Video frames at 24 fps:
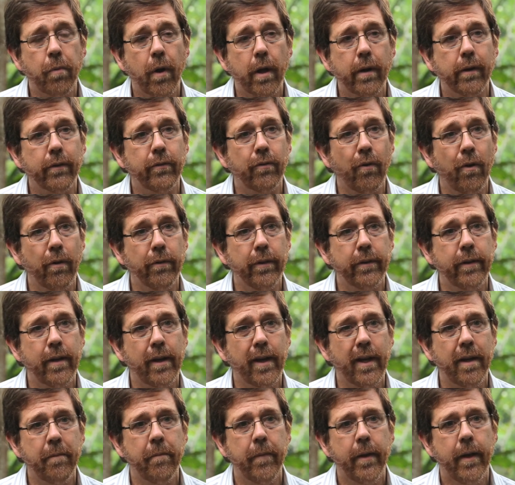products all the
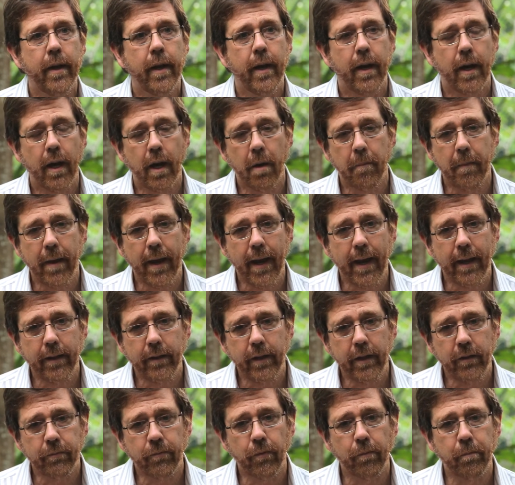time. Um, and
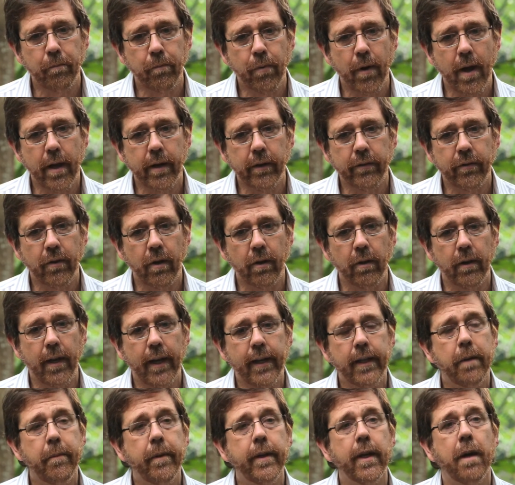these products are
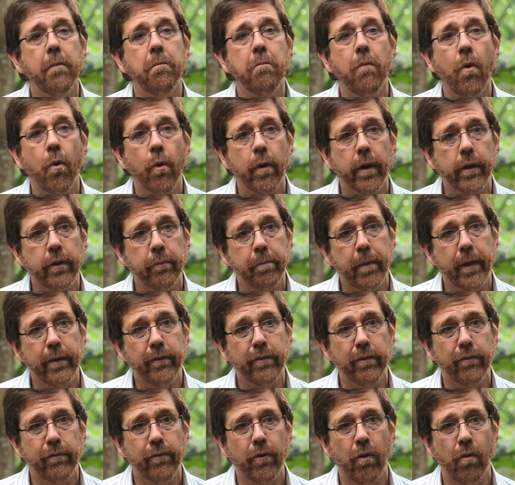likely to become more
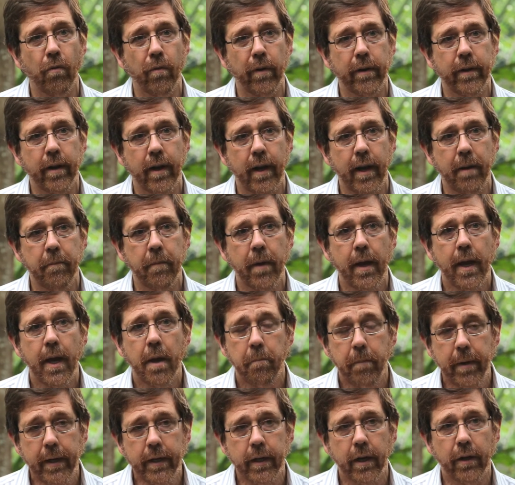expensive over time
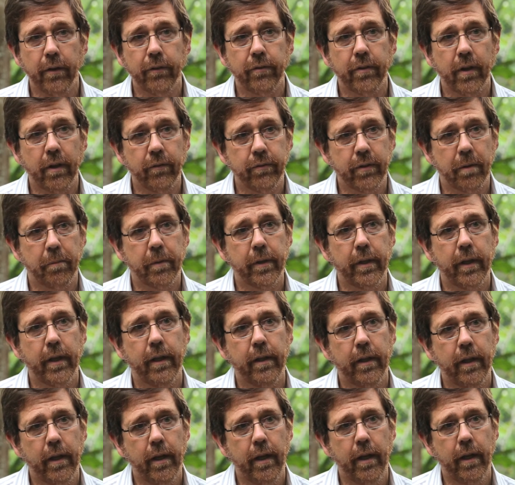because of some of the,
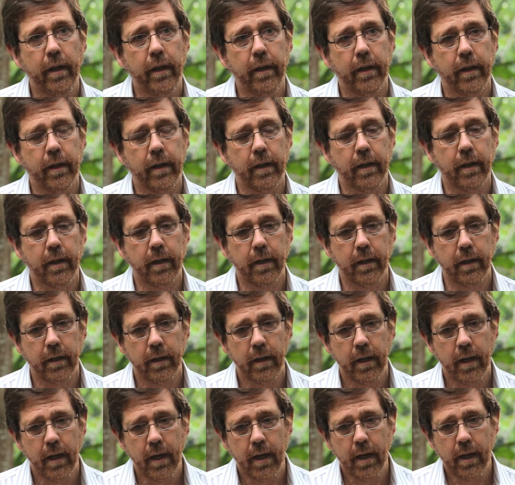the uh,
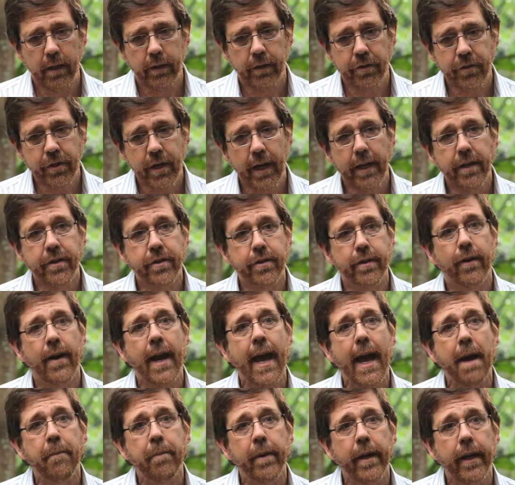the changes that are
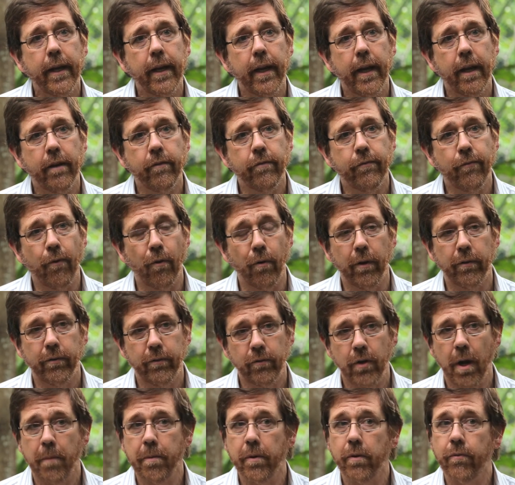happening in forests.
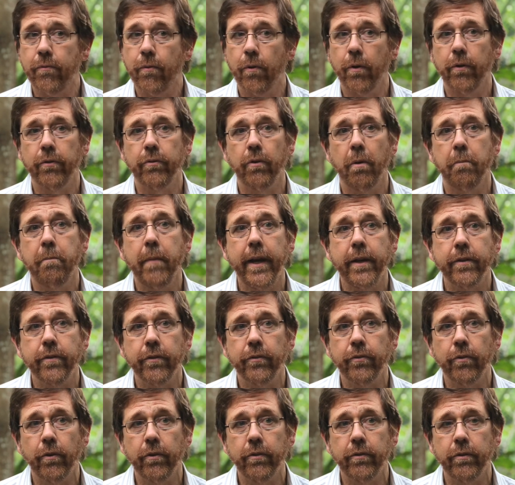Tropical forests are a major
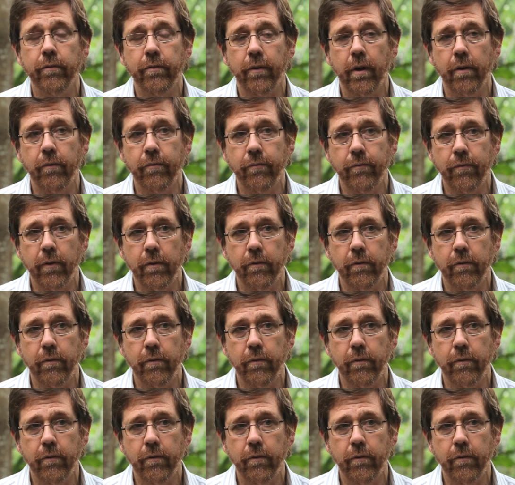source of, of,